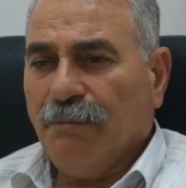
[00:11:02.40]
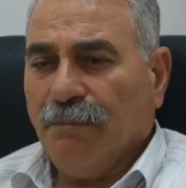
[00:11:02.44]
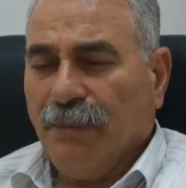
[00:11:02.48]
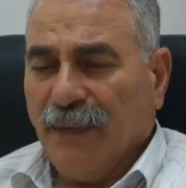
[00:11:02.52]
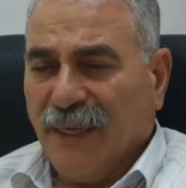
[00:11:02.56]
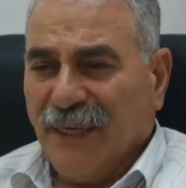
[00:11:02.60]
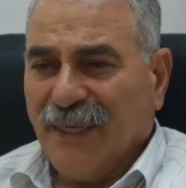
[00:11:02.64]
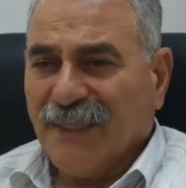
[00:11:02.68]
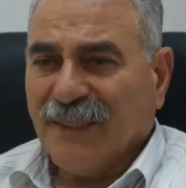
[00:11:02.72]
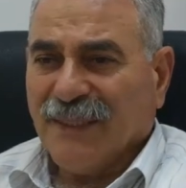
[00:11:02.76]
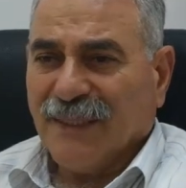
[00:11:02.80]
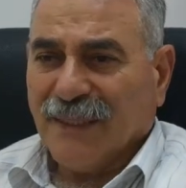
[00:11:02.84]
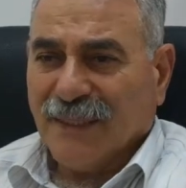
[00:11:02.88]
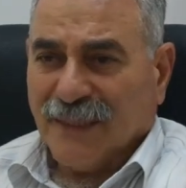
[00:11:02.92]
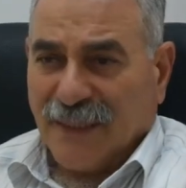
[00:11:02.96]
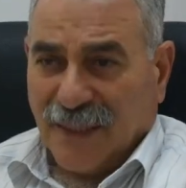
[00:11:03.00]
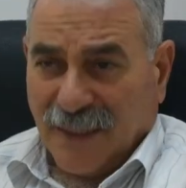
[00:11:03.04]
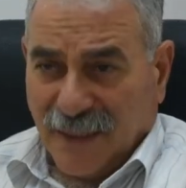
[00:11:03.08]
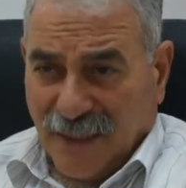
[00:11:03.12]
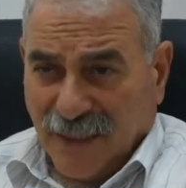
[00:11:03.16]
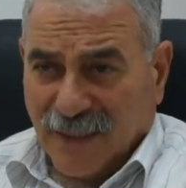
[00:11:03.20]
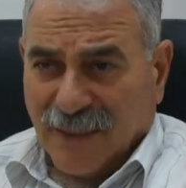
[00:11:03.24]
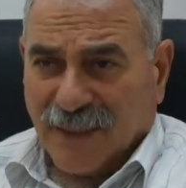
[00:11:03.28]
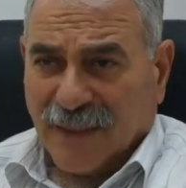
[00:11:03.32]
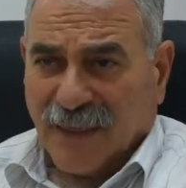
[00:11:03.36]
places
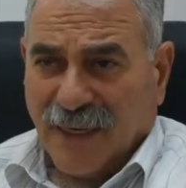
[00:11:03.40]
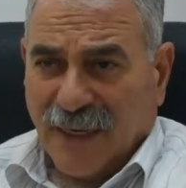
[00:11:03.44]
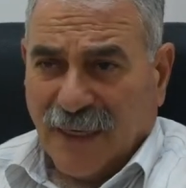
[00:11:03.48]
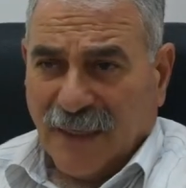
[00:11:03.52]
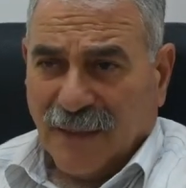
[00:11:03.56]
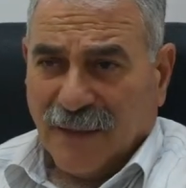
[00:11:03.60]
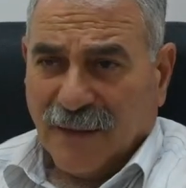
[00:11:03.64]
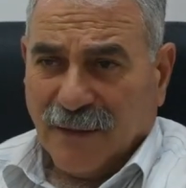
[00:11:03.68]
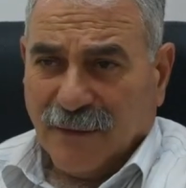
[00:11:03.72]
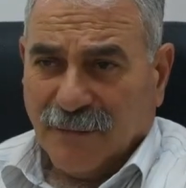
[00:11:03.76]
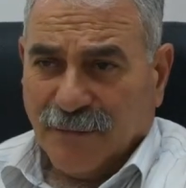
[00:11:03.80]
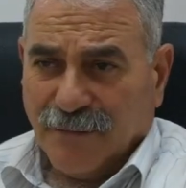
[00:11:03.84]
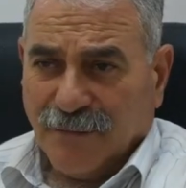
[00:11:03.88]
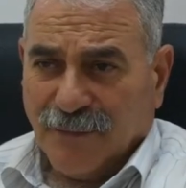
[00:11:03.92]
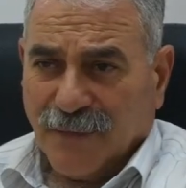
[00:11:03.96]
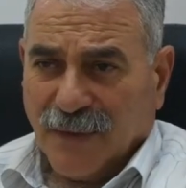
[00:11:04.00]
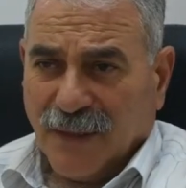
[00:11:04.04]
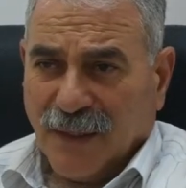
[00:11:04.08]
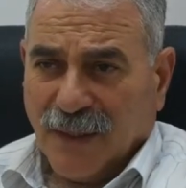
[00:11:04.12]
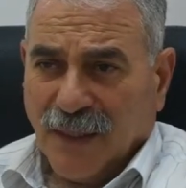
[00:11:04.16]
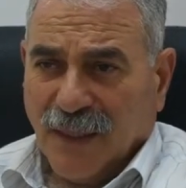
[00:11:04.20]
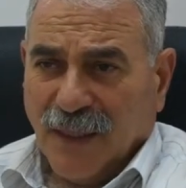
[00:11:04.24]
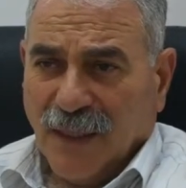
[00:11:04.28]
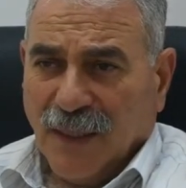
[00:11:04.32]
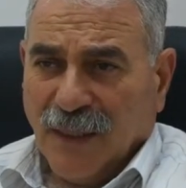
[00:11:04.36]
in Israel,
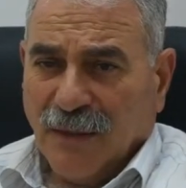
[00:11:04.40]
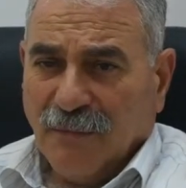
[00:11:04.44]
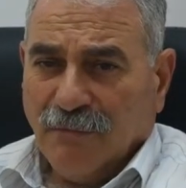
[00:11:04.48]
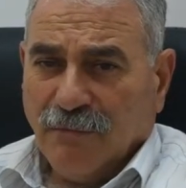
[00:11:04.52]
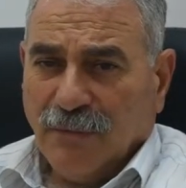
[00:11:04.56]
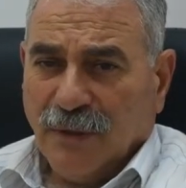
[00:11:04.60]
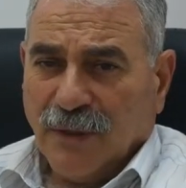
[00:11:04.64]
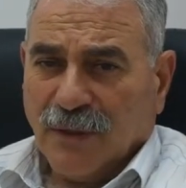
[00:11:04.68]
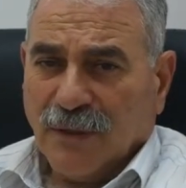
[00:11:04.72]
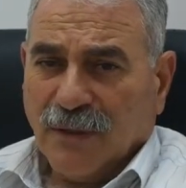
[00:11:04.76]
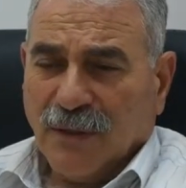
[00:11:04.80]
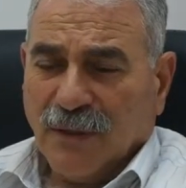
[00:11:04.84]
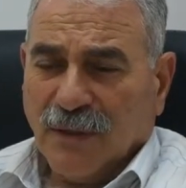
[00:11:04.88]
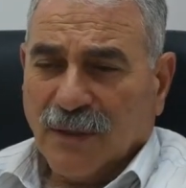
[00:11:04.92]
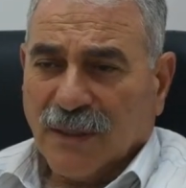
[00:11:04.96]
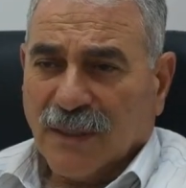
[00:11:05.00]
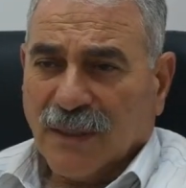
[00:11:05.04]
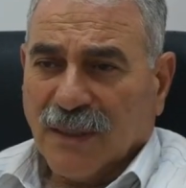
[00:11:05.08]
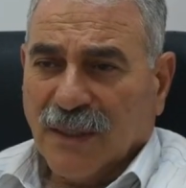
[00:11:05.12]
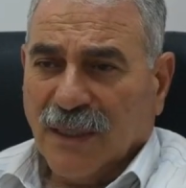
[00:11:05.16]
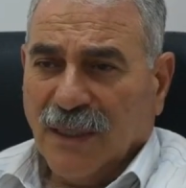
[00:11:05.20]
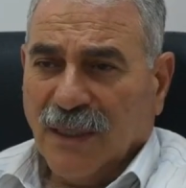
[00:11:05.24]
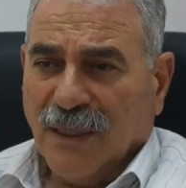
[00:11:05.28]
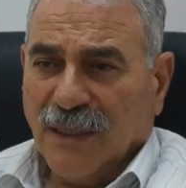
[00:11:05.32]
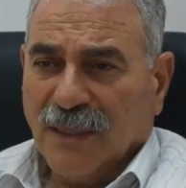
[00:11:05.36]
because
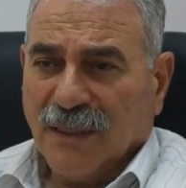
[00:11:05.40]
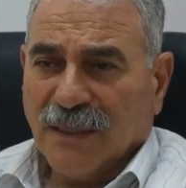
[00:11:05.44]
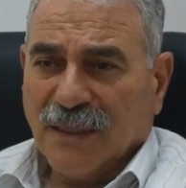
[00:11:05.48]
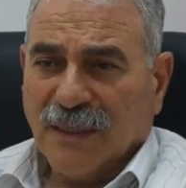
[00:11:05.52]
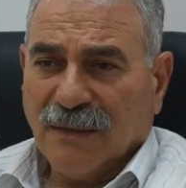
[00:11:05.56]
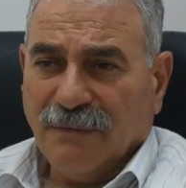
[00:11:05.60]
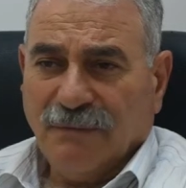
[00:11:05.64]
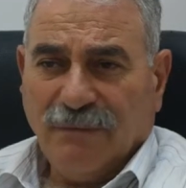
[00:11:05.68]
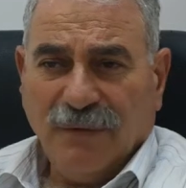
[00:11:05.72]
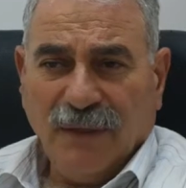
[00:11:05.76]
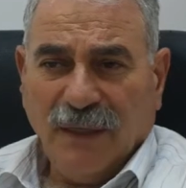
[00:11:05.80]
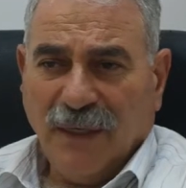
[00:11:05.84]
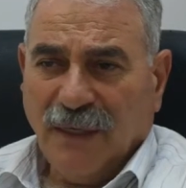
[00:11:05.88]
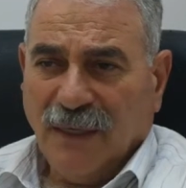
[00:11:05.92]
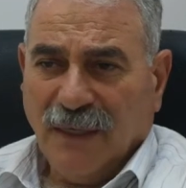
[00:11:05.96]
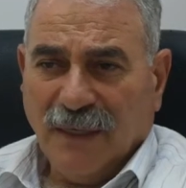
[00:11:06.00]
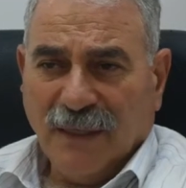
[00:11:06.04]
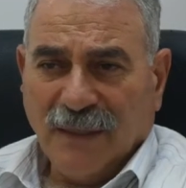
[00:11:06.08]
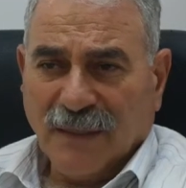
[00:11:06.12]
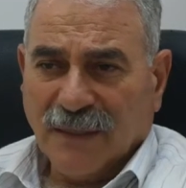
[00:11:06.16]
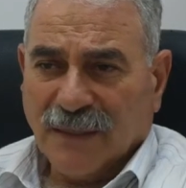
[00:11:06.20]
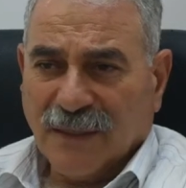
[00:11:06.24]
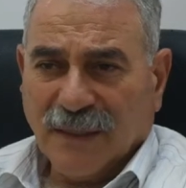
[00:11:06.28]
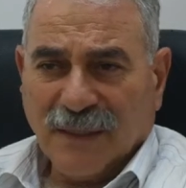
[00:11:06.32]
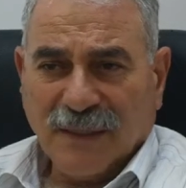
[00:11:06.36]
killing
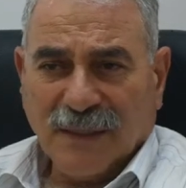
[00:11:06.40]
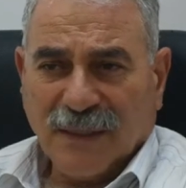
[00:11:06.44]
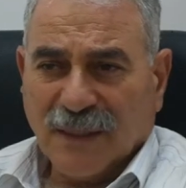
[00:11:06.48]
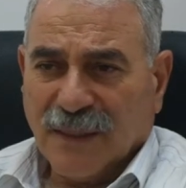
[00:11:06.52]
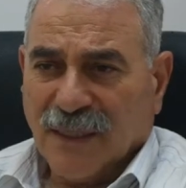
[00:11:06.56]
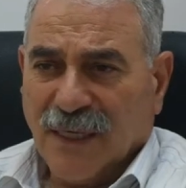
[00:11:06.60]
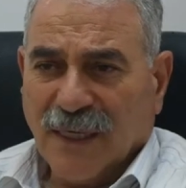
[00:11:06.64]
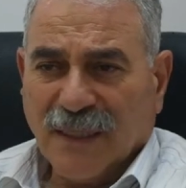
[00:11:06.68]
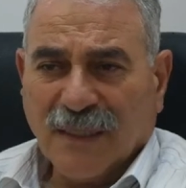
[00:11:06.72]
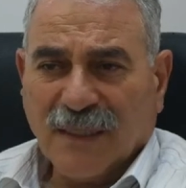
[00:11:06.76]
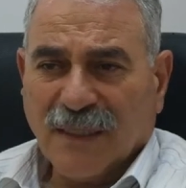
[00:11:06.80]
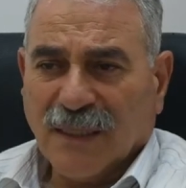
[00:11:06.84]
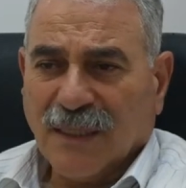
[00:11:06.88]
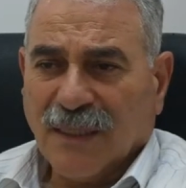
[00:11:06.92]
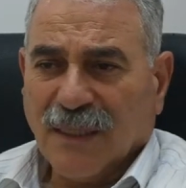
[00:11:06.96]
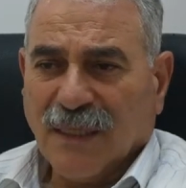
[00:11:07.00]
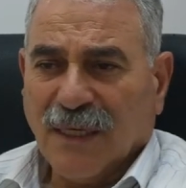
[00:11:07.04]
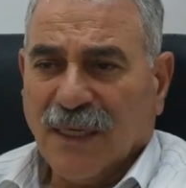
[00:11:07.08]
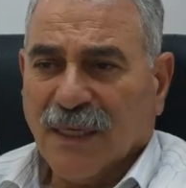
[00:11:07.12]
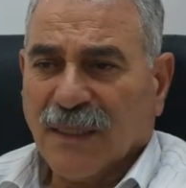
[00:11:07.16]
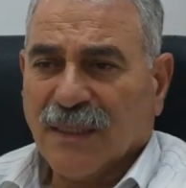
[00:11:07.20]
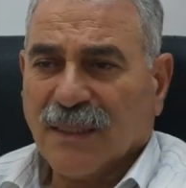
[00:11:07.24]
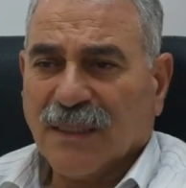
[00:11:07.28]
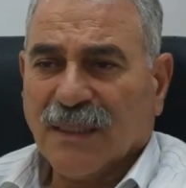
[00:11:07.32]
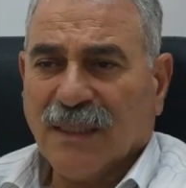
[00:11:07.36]
civilians is not
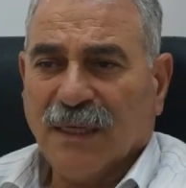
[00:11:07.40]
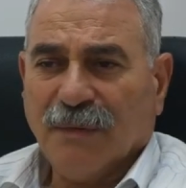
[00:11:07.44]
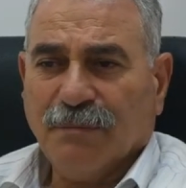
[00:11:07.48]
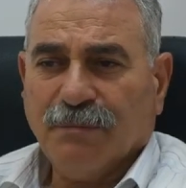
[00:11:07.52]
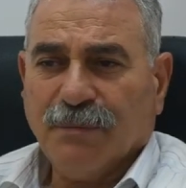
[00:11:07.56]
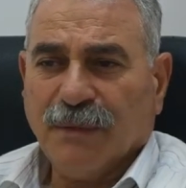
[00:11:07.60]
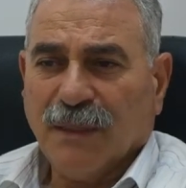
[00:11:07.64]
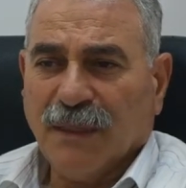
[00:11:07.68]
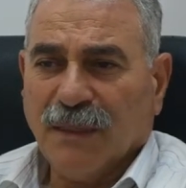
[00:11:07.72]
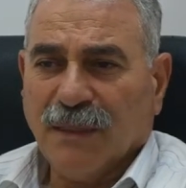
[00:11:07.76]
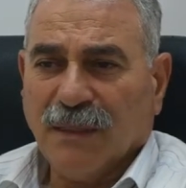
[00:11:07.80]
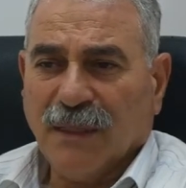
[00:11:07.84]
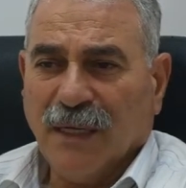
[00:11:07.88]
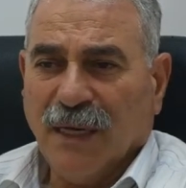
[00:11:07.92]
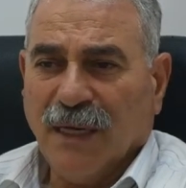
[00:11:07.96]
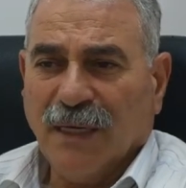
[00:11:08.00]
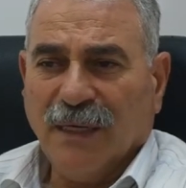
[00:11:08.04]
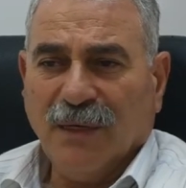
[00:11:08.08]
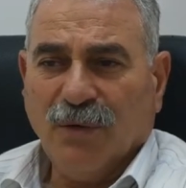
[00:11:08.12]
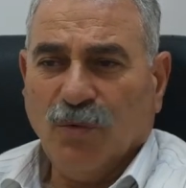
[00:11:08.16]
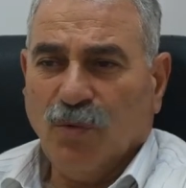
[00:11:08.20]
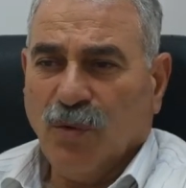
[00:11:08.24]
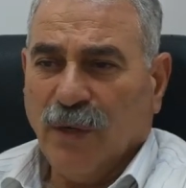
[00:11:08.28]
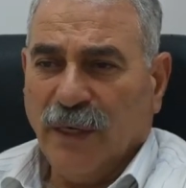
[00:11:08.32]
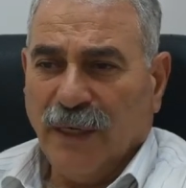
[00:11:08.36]
accepted
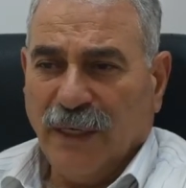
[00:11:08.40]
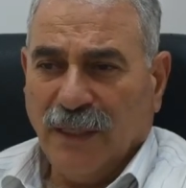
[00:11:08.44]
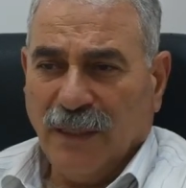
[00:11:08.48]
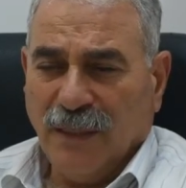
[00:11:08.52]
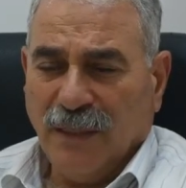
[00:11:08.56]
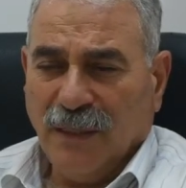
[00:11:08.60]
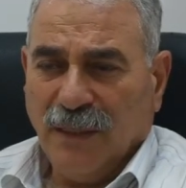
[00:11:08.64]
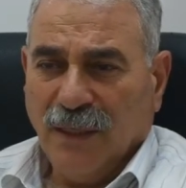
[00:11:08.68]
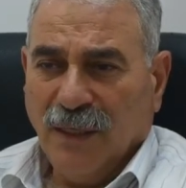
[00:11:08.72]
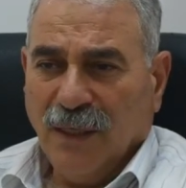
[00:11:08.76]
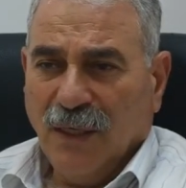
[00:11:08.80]
anyway.